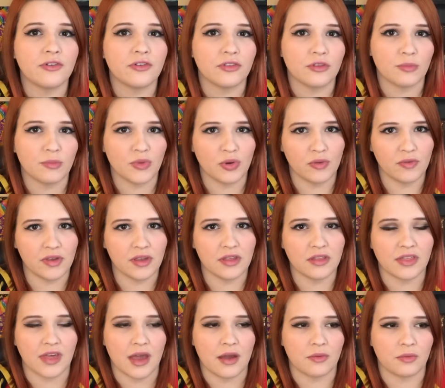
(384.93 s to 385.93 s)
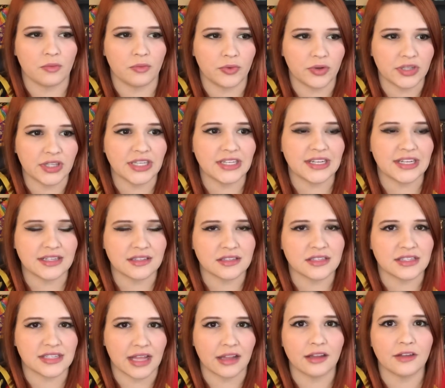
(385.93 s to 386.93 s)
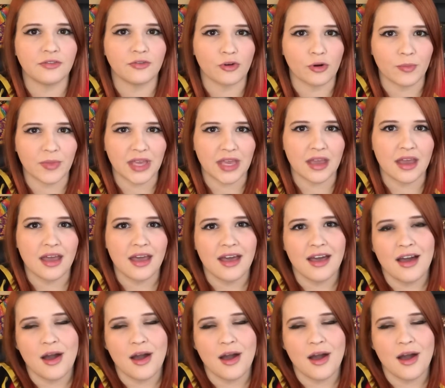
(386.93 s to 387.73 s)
for the movie that really didn't sell it for me.